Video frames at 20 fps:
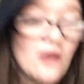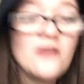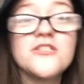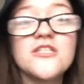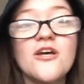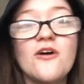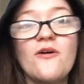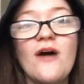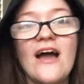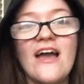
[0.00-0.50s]

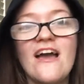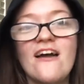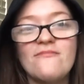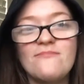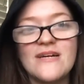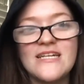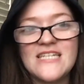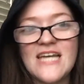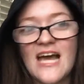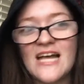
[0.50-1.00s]
Also, I have
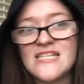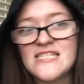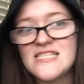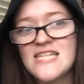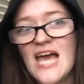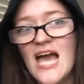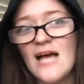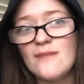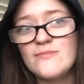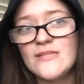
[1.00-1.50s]
my dad's
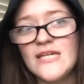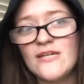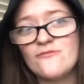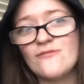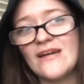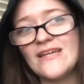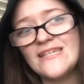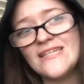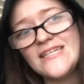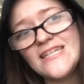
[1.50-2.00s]
tablet
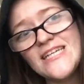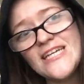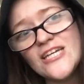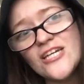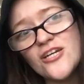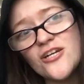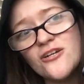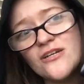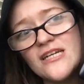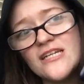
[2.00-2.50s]
right
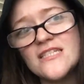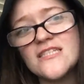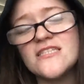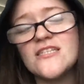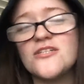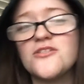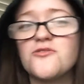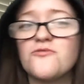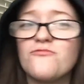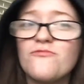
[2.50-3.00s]
here. He's
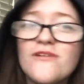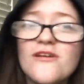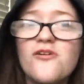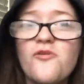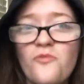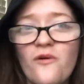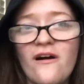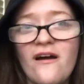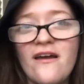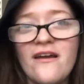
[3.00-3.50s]
such a
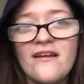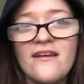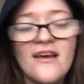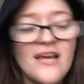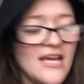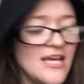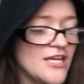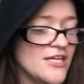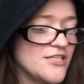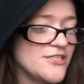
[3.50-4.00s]
real one,
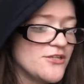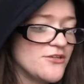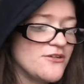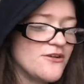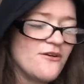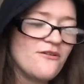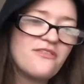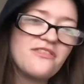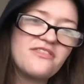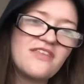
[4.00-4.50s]
so you
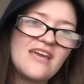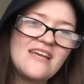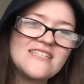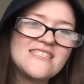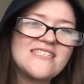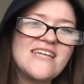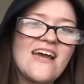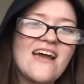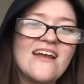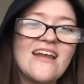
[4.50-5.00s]
know,
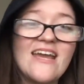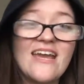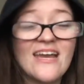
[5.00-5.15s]
thanks dad.